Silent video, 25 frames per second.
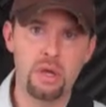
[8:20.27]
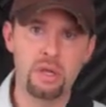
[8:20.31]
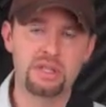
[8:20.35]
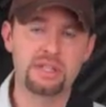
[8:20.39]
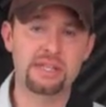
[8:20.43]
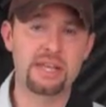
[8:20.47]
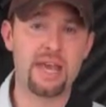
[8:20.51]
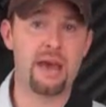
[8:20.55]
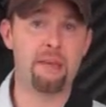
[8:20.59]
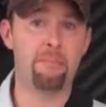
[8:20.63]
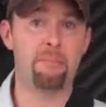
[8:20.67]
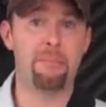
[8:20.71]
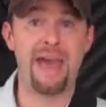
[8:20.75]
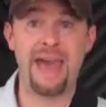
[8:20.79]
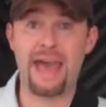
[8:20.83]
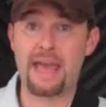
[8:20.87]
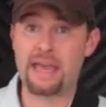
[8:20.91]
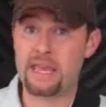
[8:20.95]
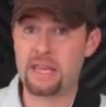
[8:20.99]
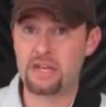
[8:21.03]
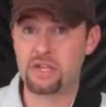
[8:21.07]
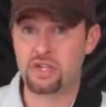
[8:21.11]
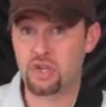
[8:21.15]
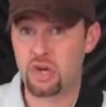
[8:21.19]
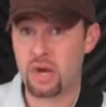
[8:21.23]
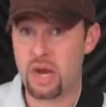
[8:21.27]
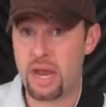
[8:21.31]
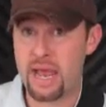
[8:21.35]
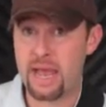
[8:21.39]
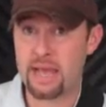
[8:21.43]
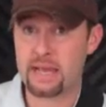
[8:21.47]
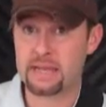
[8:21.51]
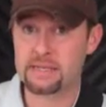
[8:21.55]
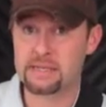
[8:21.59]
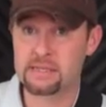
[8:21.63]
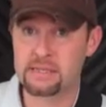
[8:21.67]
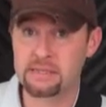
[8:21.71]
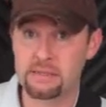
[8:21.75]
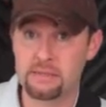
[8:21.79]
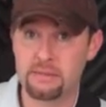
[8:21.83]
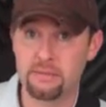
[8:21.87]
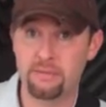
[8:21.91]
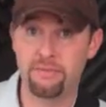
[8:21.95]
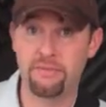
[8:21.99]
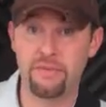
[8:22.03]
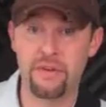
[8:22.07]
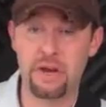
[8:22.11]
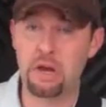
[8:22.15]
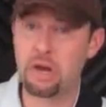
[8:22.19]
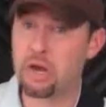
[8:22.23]
It's got backing tracks,
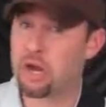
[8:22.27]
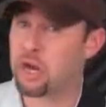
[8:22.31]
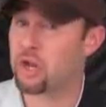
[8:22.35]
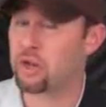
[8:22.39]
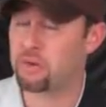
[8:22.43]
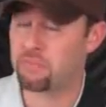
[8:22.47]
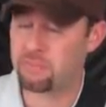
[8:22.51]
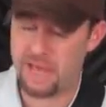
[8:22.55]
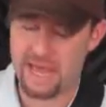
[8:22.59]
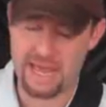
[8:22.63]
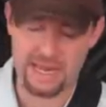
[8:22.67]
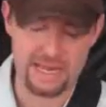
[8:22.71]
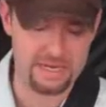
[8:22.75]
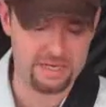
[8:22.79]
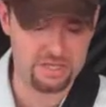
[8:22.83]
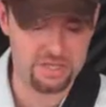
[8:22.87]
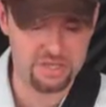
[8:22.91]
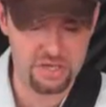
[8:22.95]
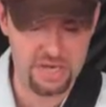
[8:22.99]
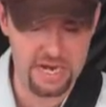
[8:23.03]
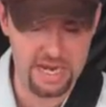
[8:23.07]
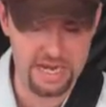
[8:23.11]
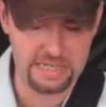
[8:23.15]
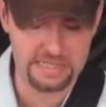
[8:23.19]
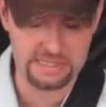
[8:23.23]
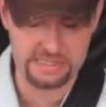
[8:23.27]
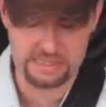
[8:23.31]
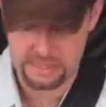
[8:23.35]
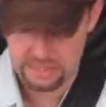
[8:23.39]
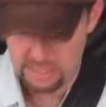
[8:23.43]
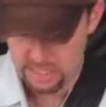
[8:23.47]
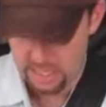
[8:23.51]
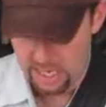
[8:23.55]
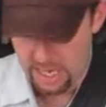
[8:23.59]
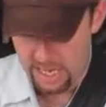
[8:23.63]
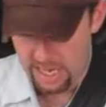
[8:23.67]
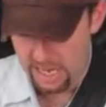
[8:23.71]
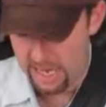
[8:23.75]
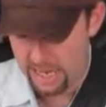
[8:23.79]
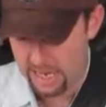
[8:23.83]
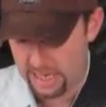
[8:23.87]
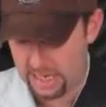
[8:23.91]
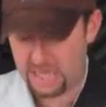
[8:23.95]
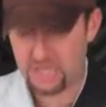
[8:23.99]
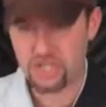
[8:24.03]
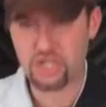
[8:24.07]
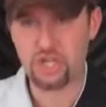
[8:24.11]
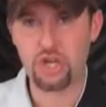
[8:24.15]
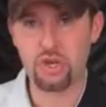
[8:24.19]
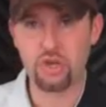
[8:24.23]
very good backing tracks,
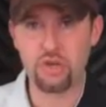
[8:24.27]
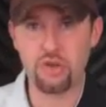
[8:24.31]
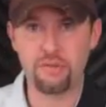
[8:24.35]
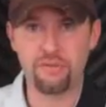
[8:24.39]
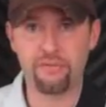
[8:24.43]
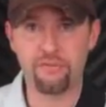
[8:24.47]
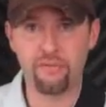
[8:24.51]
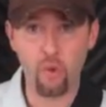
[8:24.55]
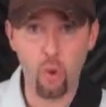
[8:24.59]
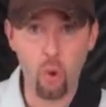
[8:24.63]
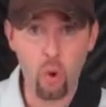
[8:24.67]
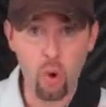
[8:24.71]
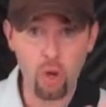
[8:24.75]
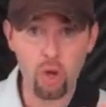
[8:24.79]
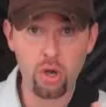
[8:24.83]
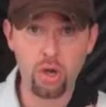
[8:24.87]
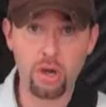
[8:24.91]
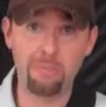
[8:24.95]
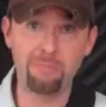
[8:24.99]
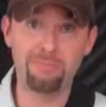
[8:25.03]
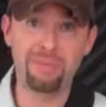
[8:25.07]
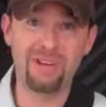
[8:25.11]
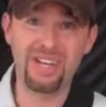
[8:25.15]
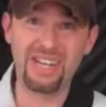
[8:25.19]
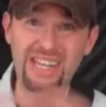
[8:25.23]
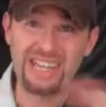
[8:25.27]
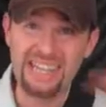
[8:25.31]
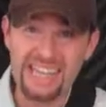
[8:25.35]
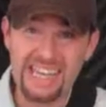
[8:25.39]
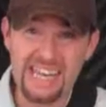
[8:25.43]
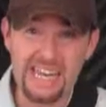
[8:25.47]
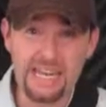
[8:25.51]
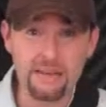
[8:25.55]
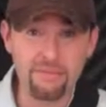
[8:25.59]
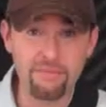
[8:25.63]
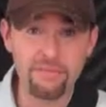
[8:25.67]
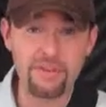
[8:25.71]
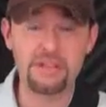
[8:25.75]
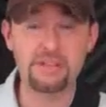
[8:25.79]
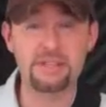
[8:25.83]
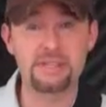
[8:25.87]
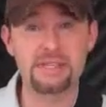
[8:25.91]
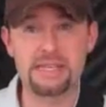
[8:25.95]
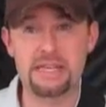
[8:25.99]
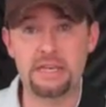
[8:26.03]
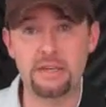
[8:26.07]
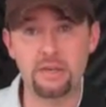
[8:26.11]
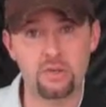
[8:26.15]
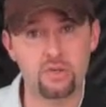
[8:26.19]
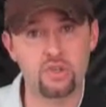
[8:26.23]
and I show you 4 complete Vince
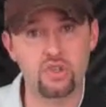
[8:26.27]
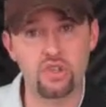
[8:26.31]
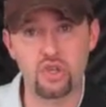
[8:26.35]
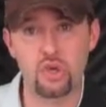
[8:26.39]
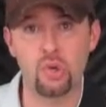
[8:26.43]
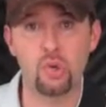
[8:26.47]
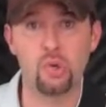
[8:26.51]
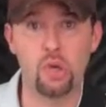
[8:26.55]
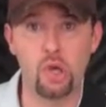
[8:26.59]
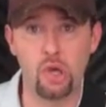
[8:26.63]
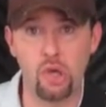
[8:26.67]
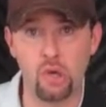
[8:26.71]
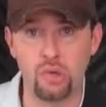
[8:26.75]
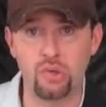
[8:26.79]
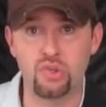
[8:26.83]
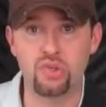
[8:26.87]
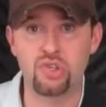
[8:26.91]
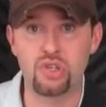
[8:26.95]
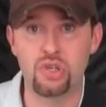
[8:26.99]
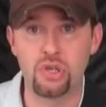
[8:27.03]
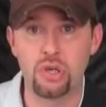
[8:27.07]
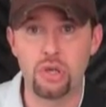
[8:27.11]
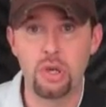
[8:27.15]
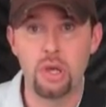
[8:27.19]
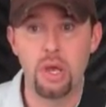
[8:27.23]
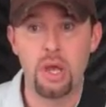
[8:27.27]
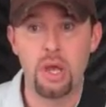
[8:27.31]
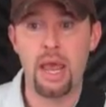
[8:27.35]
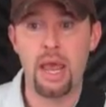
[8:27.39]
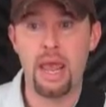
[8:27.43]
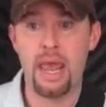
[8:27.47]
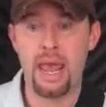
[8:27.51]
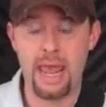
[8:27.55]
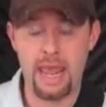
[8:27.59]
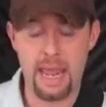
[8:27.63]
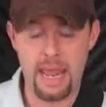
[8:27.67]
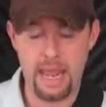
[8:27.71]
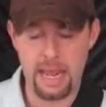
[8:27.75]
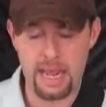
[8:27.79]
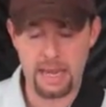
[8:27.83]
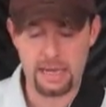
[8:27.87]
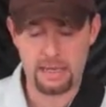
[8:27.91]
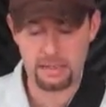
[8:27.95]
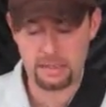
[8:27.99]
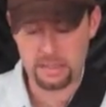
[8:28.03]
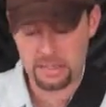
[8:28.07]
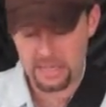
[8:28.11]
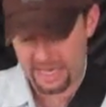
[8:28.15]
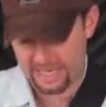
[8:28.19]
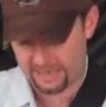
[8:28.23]
Gill solos
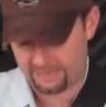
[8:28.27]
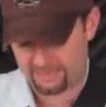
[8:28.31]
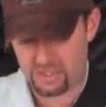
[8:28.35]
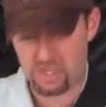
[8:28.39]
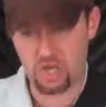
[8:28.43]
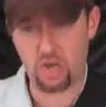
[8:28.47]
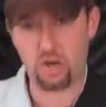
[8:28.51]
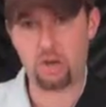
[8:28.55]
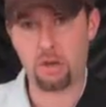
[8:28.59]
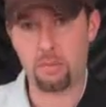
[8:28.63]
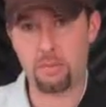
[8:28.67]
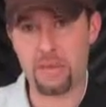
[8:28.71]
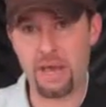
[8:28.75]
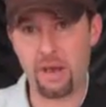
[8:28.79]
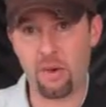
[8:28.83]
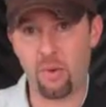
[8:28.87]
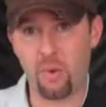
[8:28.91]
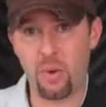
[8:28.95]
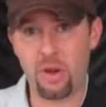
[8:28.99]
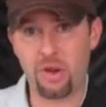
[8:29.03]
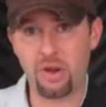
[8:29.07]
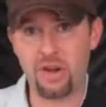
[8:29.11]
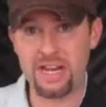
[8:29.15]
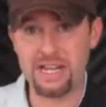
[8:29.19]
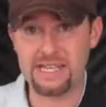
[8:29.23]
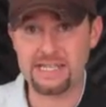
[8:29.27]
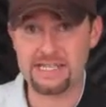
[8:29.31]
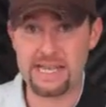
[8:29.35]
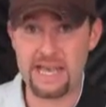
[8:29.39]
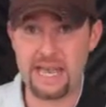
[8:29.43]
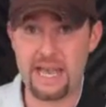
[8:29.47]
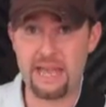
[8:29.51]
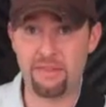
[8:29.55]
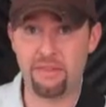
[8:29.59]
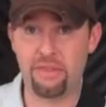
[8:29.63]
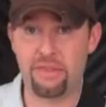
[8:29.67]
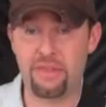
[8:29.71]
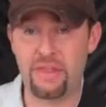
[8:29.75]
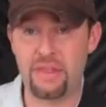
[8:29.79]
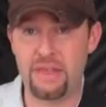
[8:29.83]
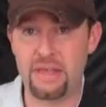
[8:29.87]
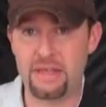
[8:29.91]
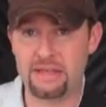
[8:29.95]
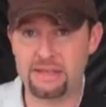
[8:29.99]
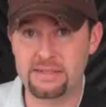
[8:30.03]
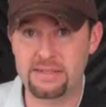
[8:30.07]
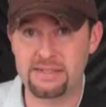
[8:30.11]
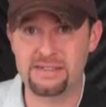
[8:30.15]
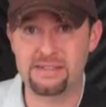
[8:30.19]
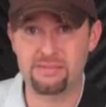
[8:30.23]
and kind of talk about where he's at and
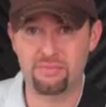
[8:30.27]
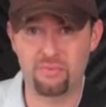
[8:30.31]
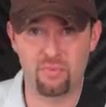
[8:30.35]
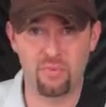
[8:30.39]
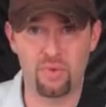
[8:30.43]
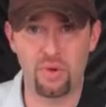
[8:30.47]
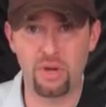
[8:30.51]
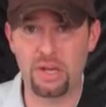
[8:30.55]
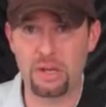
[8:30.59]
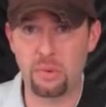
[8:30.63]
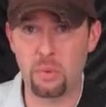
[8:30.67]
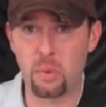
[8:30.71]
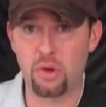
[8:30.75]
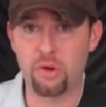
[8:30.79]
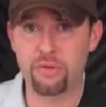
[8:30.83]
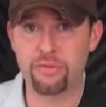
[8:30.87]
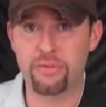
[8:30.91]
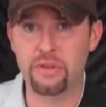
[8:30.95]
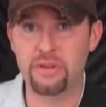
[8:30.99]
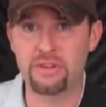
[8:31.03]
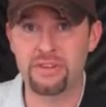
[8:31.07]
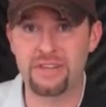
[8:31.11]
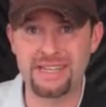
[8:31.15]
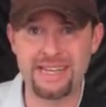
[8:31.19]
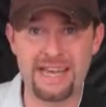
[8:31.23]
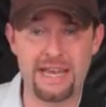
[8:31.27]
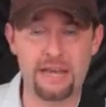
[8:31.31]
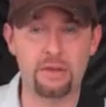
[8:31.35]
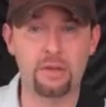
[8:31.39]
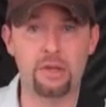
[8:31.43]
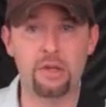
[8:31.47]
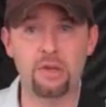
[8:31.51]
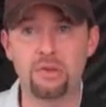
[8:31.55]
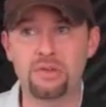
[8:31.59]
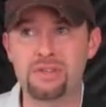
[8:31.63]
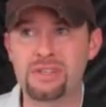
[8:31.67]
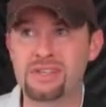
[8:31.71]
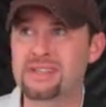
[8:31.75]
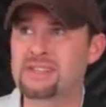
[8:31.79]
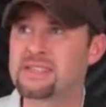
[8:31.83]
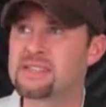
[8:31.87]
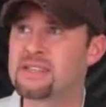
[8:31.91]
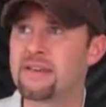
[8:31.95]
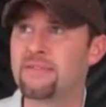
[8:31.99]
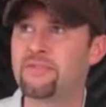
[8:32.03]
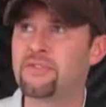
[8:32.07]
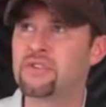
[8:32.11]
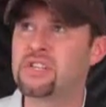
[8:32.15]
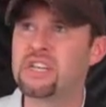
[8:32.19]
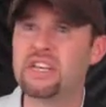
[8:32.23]
things. It's really worth it. The download's like
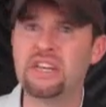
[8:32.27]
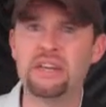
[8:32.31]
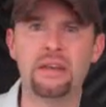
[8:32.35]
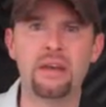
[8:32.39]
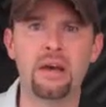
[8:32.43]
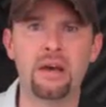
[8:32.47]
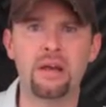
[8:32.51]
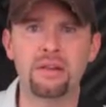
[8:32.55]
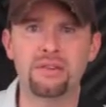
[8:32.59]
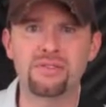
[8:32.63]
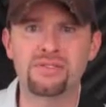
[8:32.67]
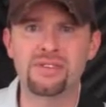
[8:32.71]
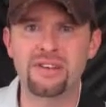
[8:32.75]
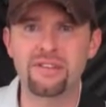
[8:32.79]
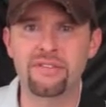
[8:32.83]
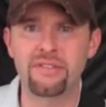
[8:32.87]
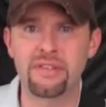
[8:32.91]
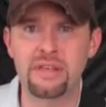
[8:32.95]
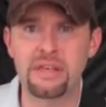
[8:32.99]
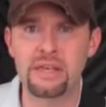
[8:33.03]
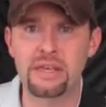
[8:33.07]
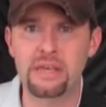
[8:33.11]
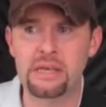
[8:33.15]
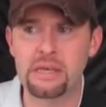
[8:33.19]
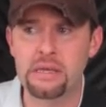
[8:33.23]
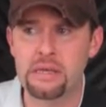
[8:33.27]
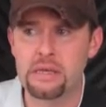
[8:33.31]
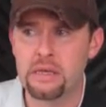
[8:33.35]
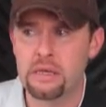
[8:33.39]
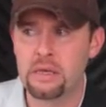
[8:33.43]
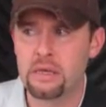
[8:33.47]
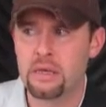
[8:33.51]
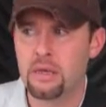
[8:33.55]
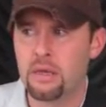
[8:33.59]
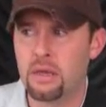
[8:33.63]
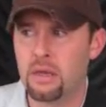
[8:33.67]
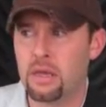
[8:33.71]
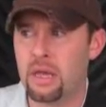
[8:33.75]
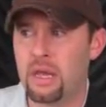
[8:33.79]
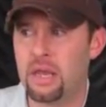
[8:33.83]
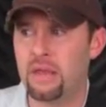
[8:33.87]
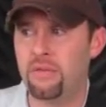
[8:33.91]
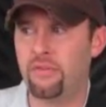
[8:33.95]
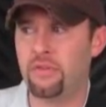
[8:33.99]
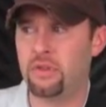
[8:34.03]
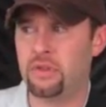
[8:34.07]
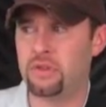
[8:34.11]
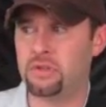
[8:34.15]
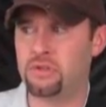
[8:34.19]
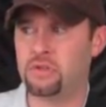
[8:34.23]
$17, I think,
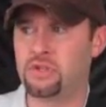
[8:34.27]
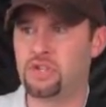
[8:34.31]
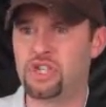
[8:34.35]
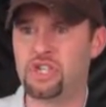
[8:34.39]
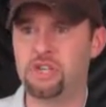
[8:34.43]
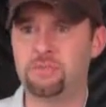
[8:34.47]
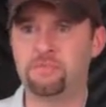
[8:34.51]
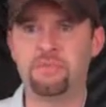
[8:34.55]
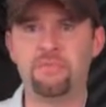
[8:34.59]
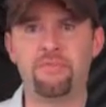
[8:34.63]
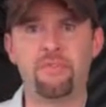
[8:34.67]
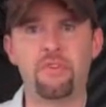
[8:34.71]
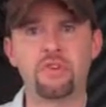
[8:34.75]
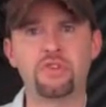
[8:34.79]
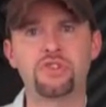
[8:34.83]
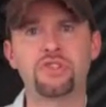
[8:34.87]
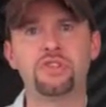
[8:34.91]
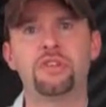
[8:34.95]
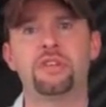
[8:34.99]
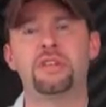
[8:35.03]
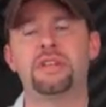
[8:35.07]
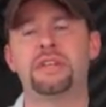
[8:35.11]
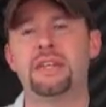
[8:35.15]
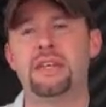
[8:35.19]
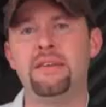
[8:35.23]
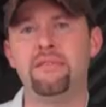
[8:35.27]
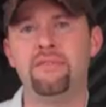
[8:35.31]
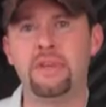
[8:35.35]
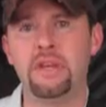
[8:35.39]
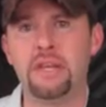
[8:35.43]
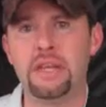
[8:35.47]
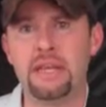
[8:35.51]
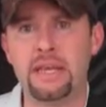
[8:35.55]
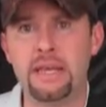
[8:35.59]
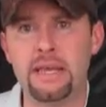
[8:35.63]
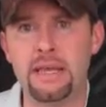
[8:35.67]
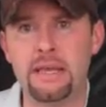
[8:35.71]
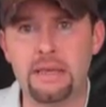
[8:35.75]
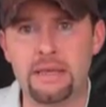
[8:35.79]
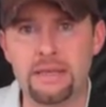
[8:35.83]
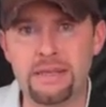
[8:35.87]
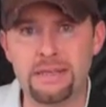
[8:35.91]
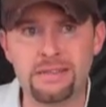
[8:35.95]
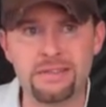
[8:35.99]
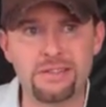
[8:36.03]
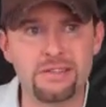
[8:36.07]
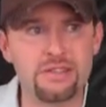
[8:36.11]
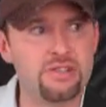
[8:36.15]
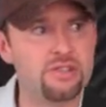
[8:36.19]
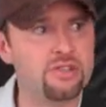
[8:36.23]
and the shipped version of the DVD
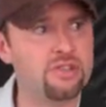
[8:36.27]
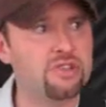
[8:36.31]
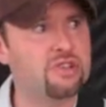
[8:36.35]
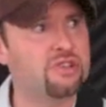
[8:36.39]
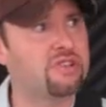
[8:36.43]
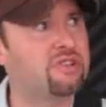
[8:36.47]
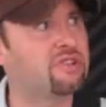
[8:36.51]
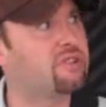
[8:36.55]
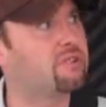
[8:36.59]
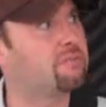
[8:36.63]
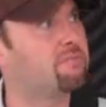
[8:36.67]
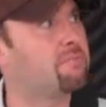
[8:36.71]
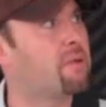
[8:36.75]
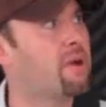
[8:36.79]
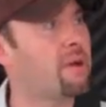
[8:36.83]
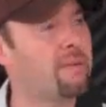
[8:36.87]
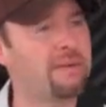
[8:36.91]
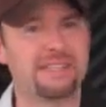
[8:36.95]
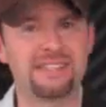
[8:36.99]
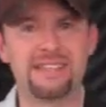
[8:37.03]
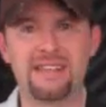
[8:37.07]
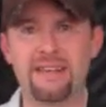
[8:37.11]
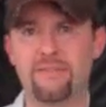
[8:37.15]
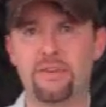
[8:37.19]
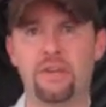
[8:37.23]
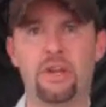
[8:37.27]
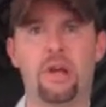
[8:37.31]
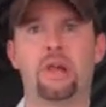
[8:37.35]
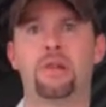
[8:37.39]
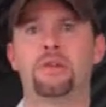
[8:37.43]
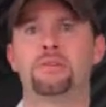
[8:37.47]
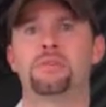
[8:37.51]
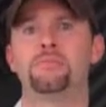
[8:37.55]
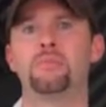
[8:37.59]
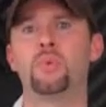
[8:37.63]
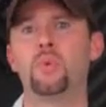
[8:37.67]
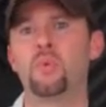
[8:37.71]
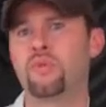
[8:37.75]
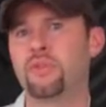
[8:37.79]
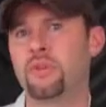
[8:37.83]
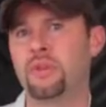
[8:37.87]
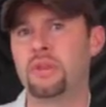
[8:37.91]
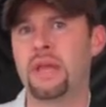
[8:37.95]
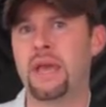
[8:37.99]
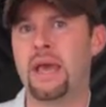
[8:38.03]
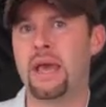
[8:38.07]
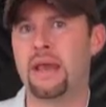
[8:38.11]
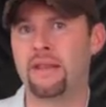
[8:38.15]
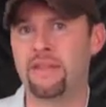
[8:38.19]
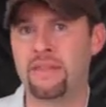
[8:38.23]
is just probably $7 more
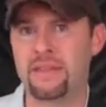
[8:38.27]
than that.